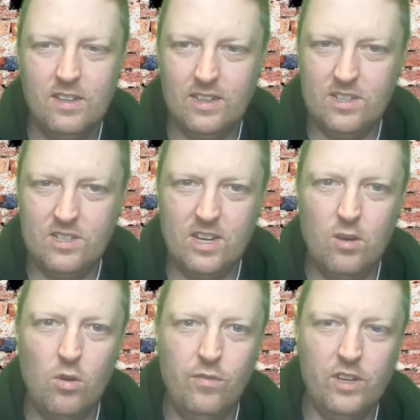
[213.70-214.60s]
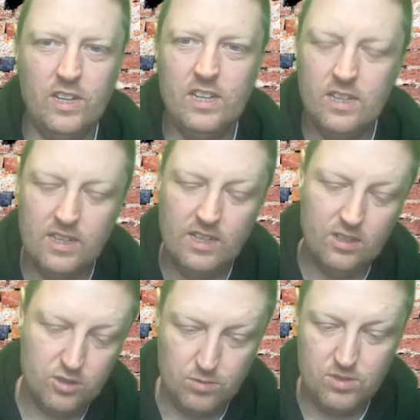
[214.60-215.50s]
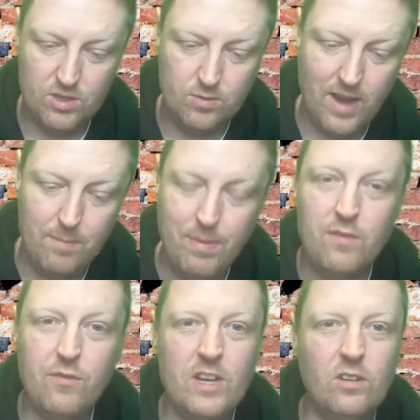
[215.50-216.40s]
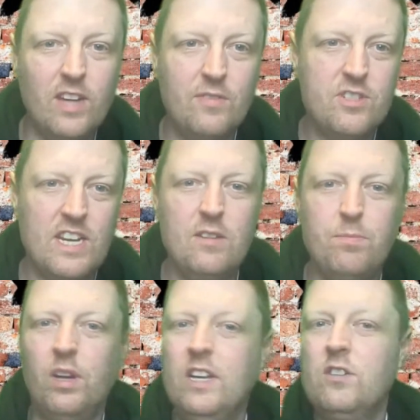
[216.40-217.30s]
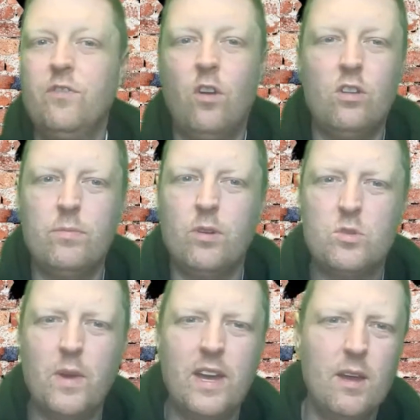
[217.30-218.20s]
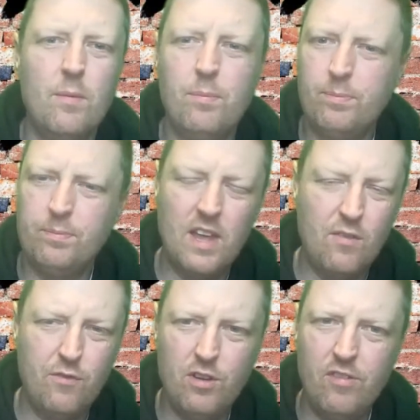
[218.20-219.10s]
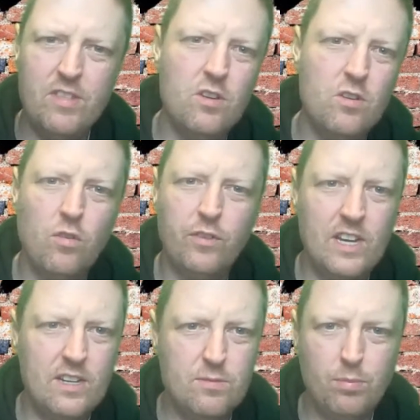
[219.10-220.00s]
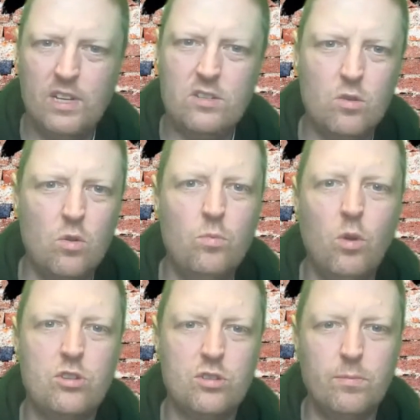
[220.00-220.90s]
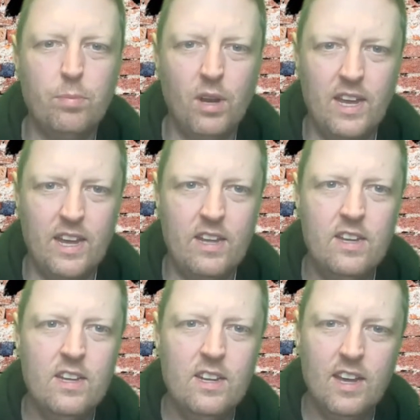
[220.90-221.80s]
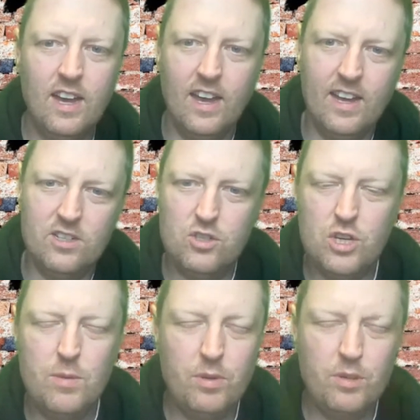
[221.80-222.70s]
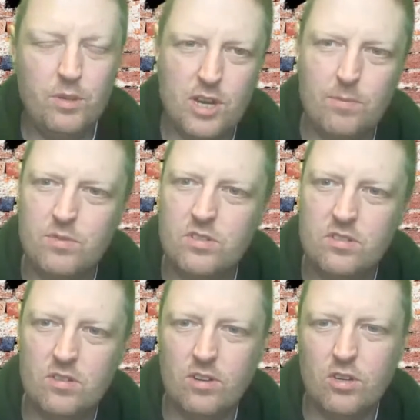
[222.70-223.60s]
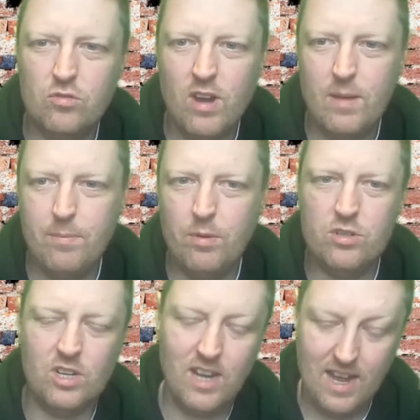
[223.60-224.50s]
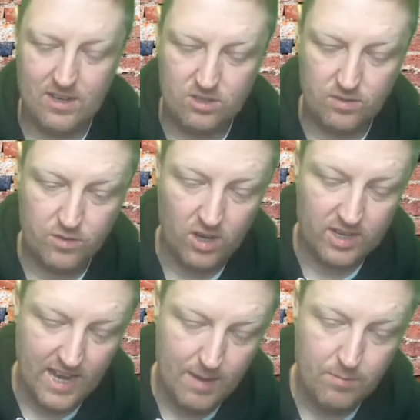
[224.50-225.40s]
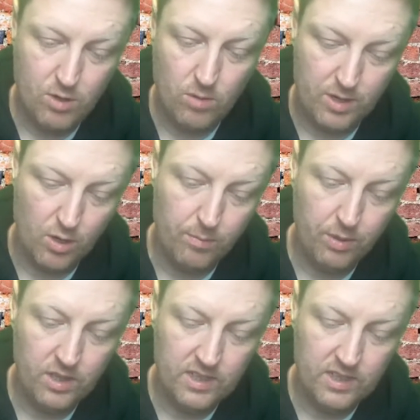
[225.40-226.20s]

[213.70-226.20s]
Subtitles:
like I say, hopefully, due to Benfield FC, please follow them on Twitter. If you're in the Northeast, please go and watch them play. It's cheap as chips. They're a great bunch of lads. They've got a game coming up,